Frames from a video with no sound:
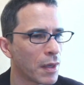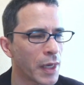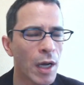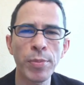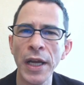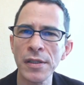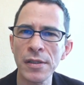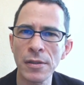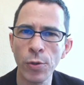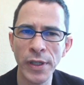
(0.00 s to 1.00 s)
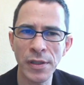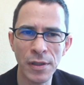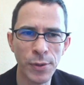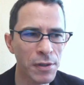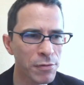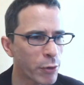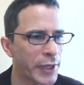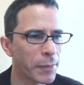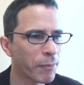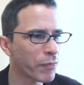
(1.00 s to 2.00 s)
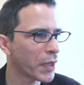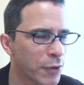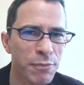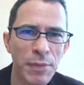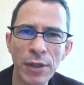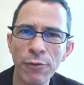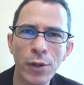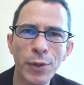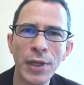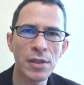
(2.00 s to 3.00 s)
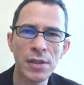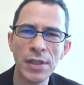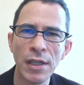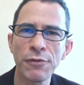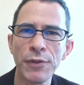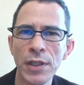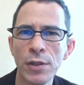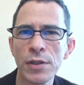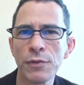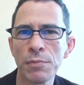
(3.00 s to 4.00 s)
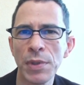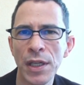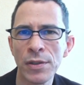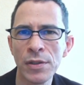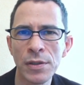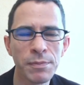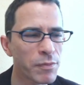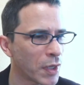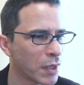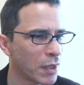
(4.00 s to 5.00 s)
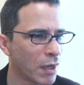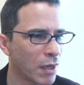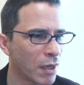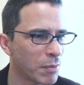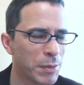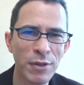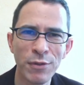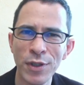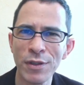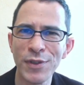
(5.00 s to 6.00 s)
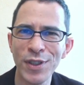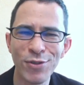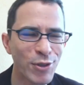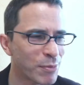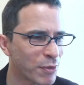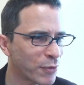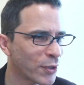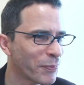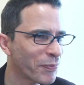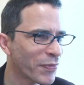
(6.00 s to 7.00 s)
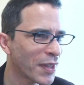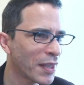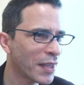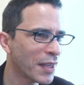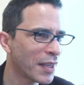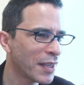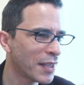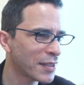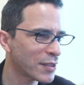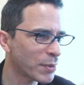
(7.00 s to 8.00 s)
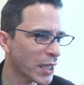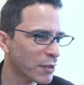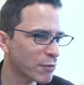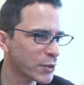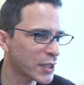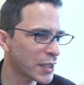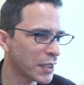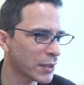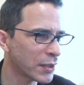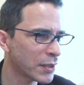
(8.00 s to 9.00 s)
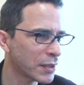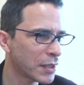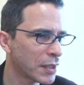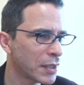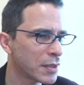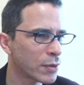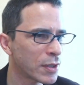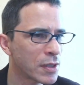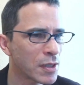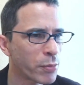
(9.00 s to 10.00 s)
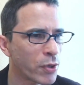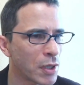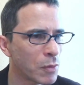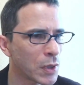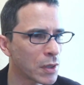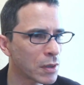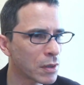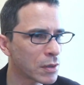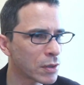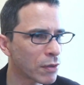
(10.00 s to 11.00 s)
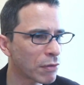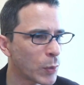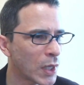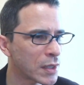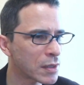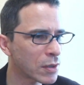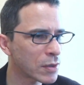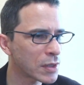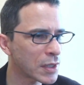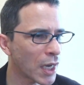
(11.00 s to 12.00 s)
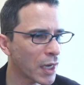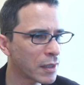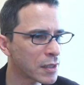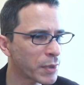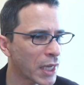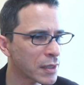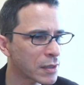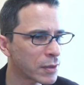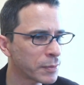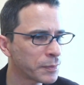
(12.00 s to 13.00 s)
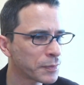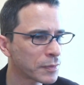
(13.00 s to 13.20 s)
Now black is going to do a throw-in. If you've been following this set of videos for beginners, maybe you've heard of the throw-in before. So black throws in here. So this is a point where there are three white stones attacking this black stone.